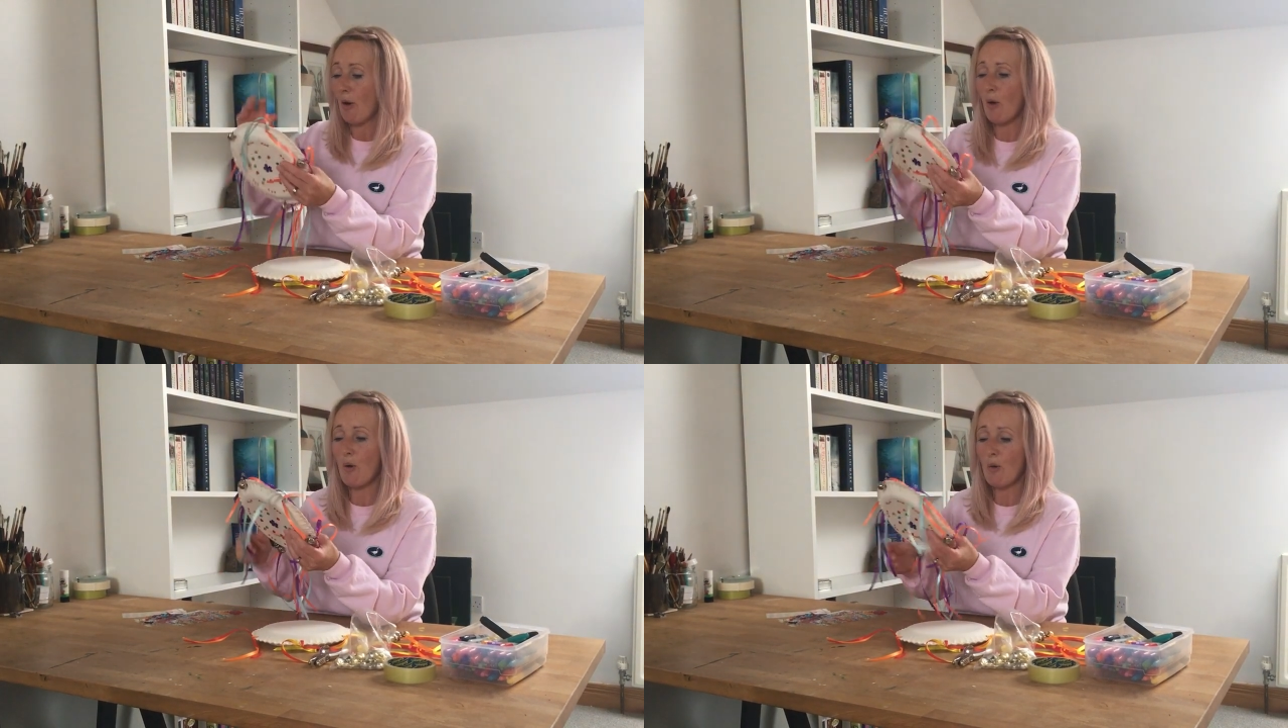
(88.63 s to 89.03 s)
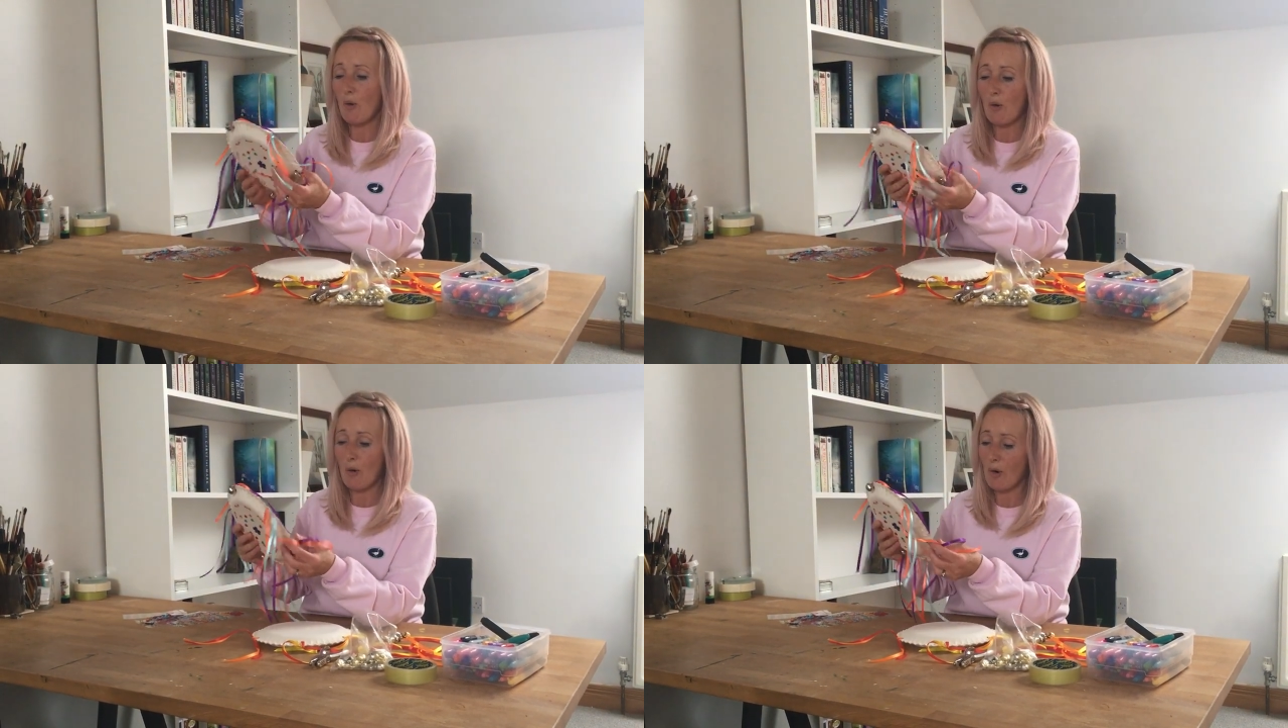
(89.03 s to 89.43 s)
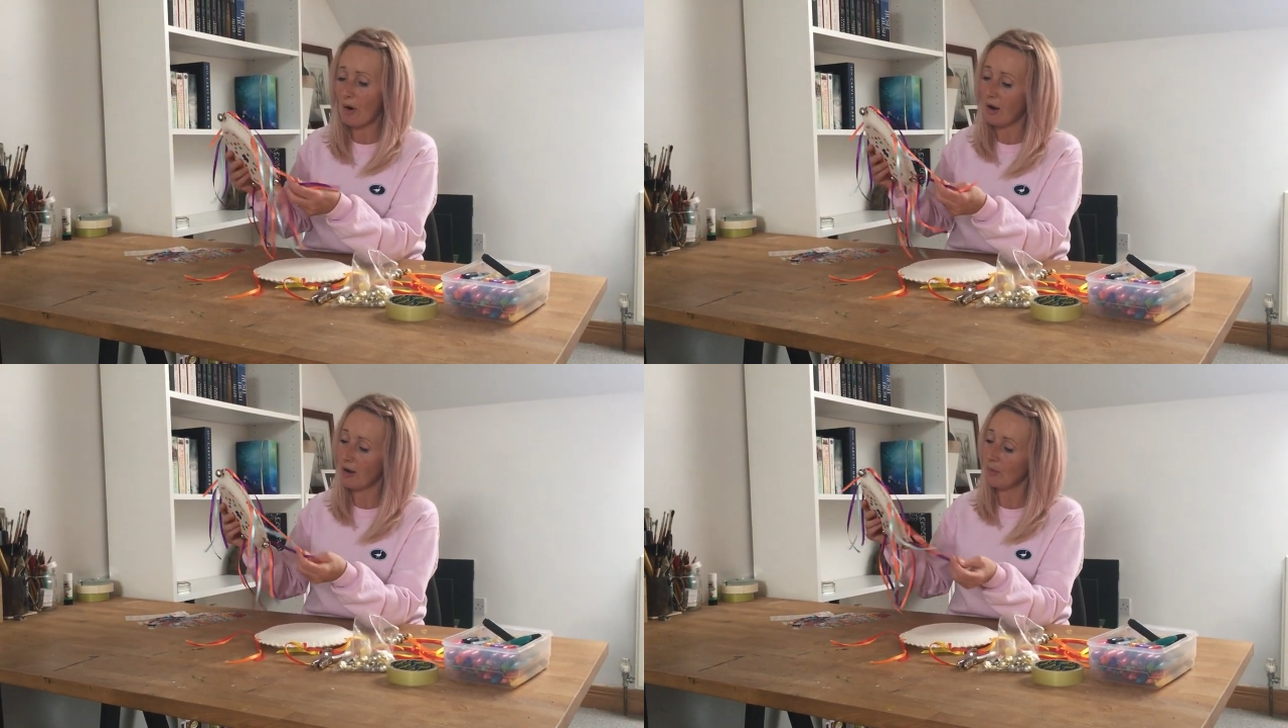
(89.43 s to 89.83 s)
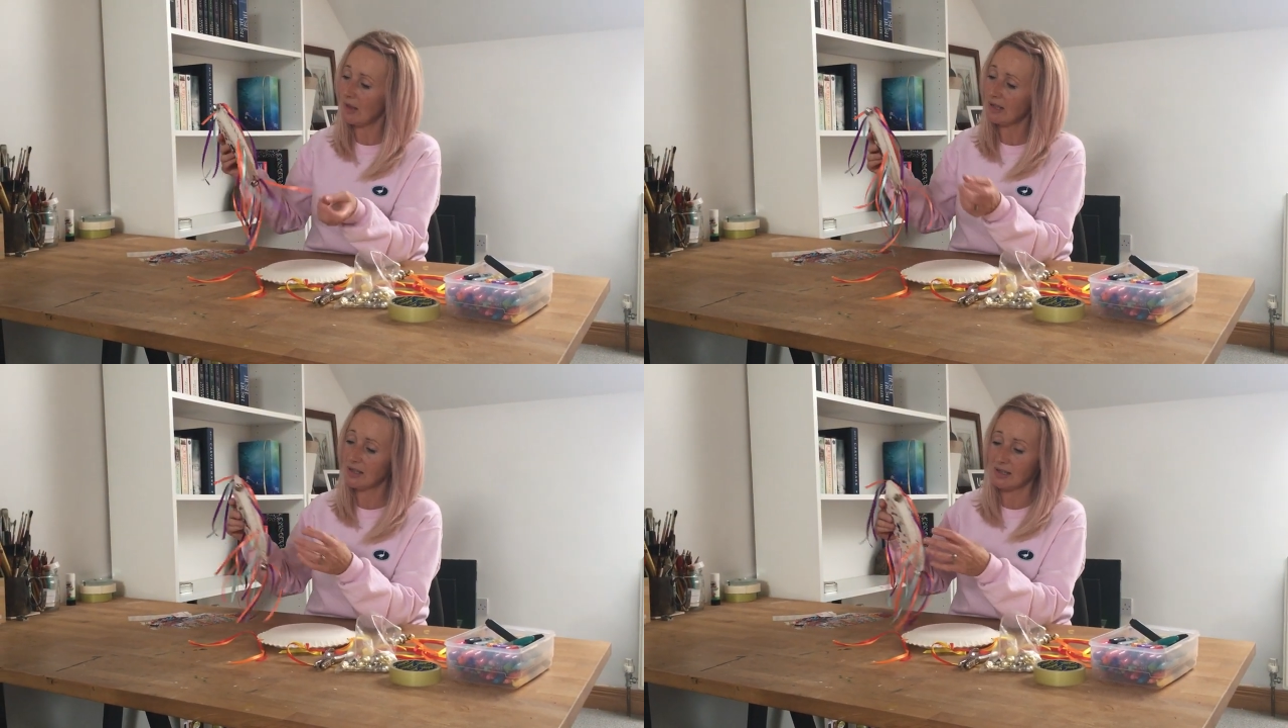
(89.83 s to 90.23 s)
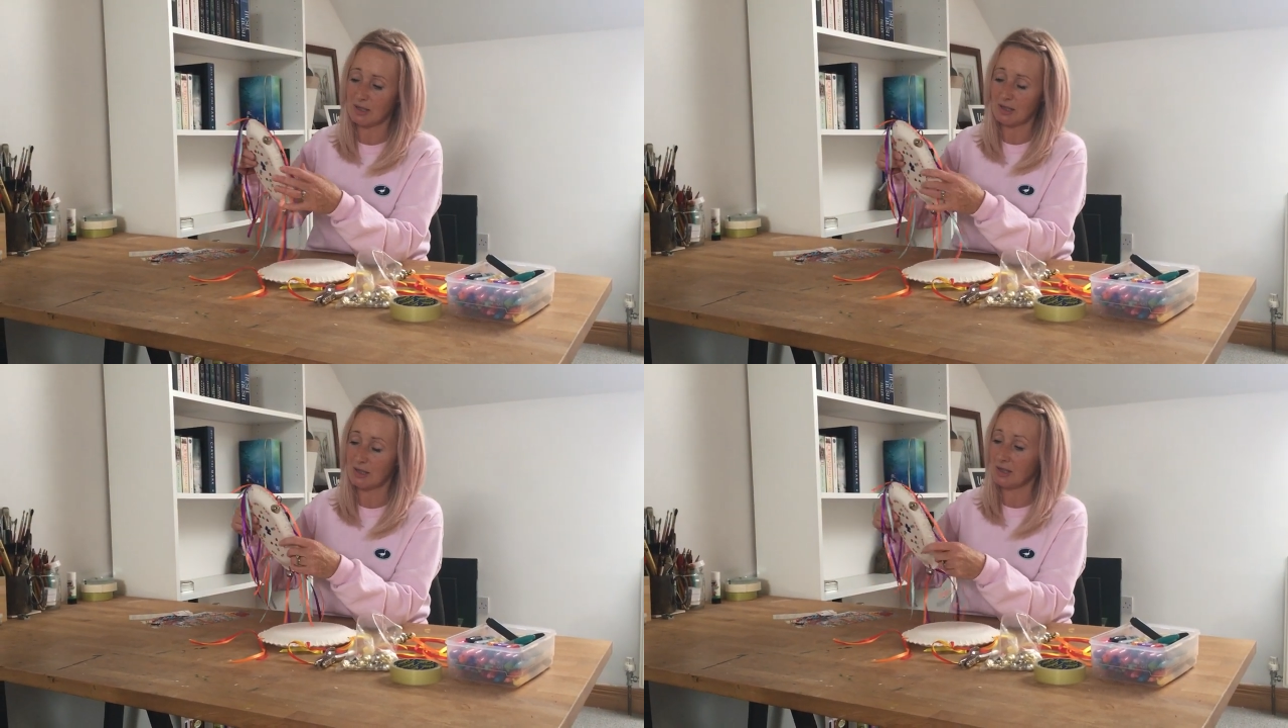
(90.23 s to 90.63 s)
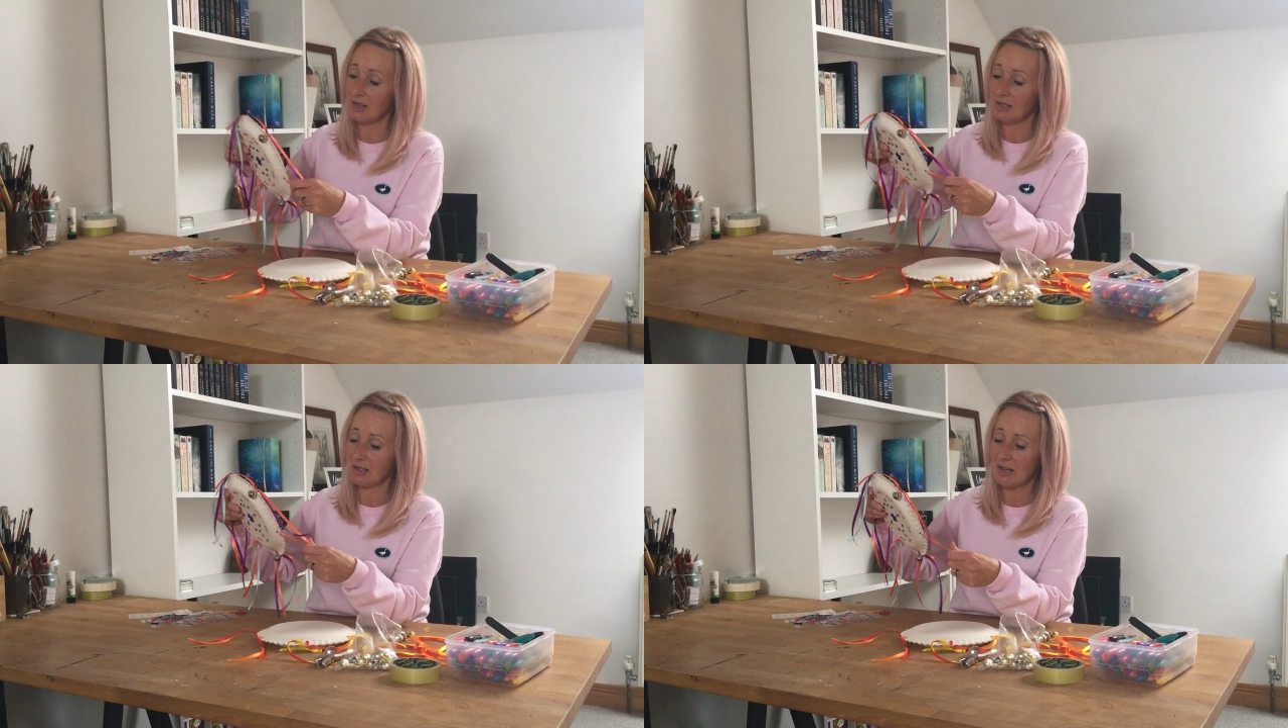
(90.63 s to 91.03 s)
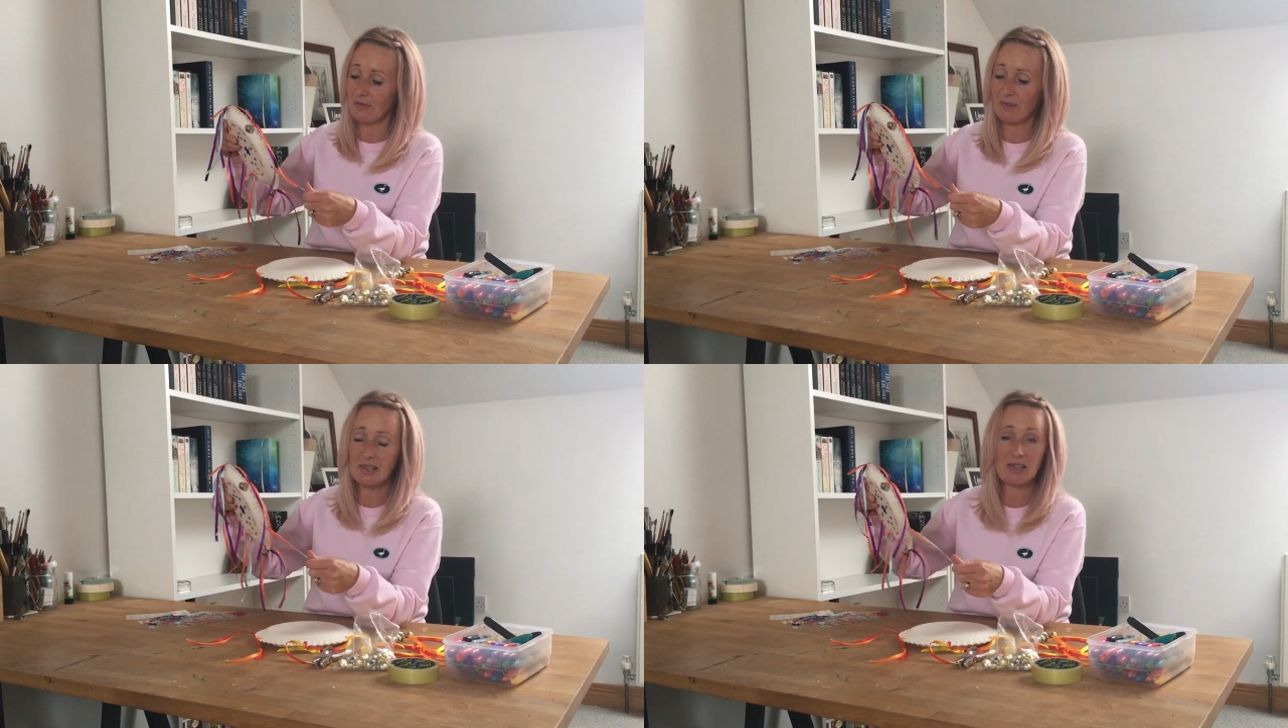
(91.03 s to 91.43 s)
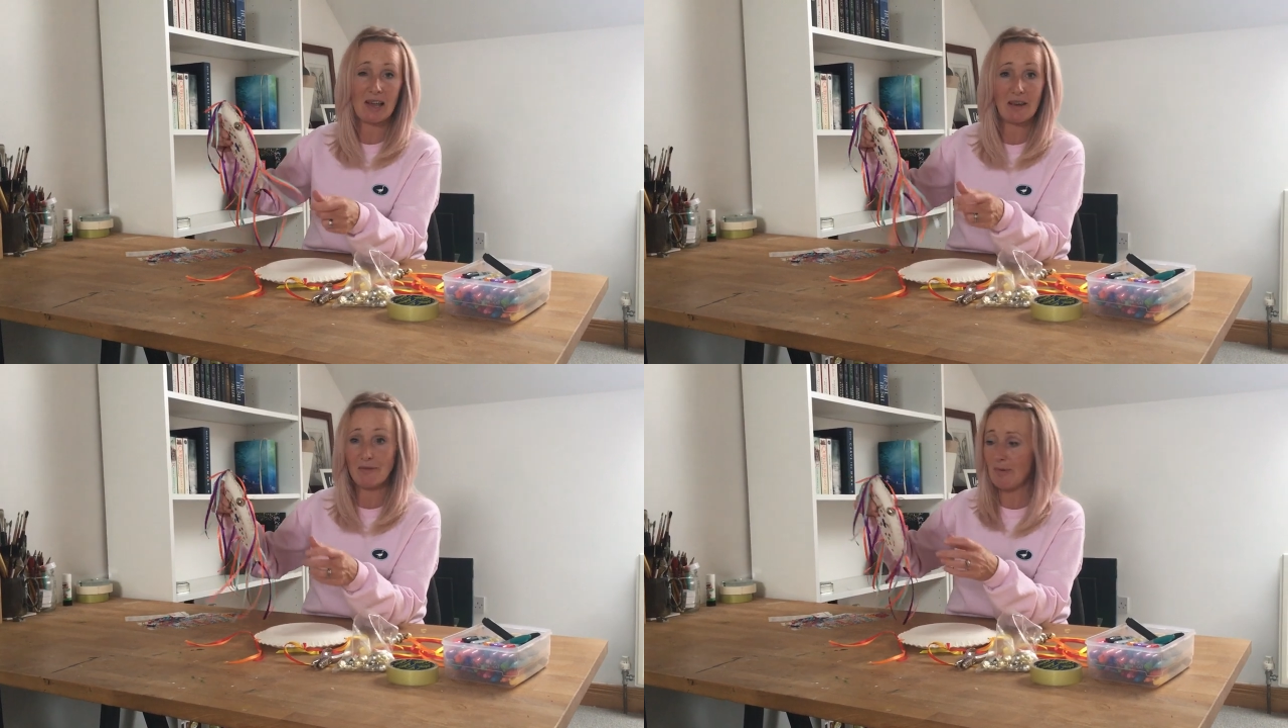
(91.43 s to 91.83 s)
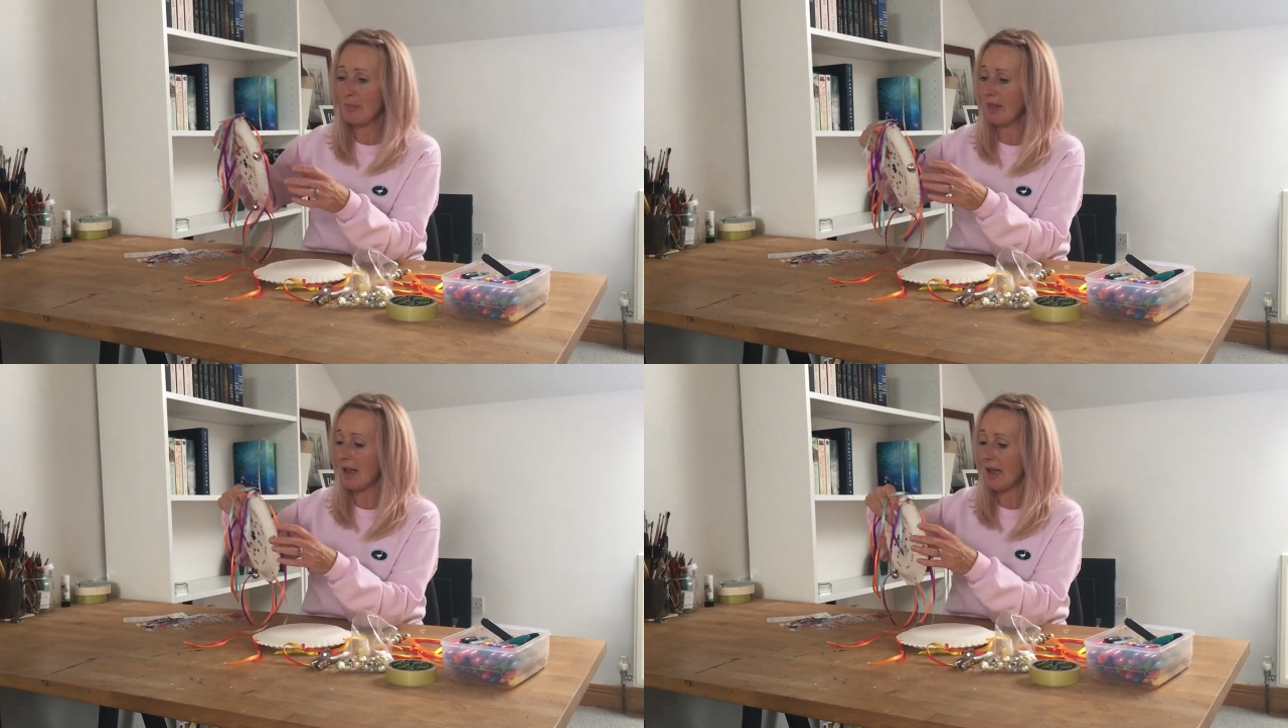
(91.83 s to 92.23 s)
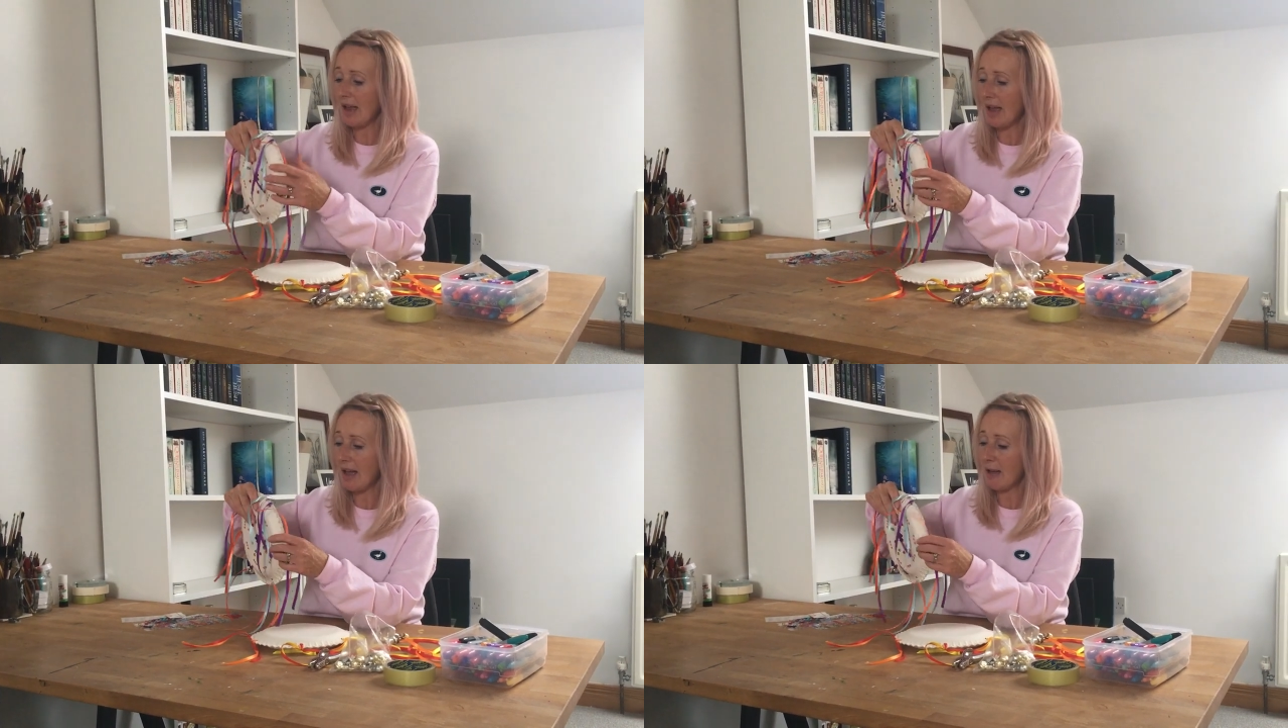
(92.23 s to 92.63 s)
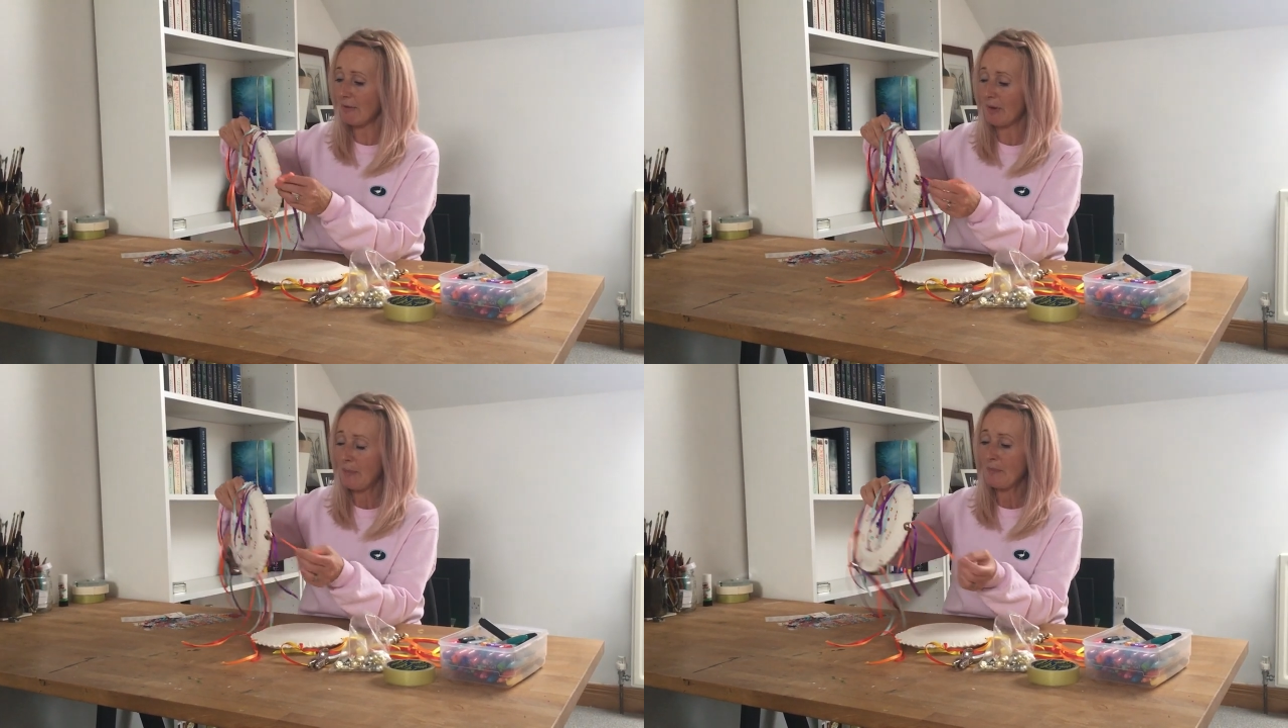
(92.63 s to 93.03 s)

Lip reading: Or, well, this is lovely satin ribbon that I have.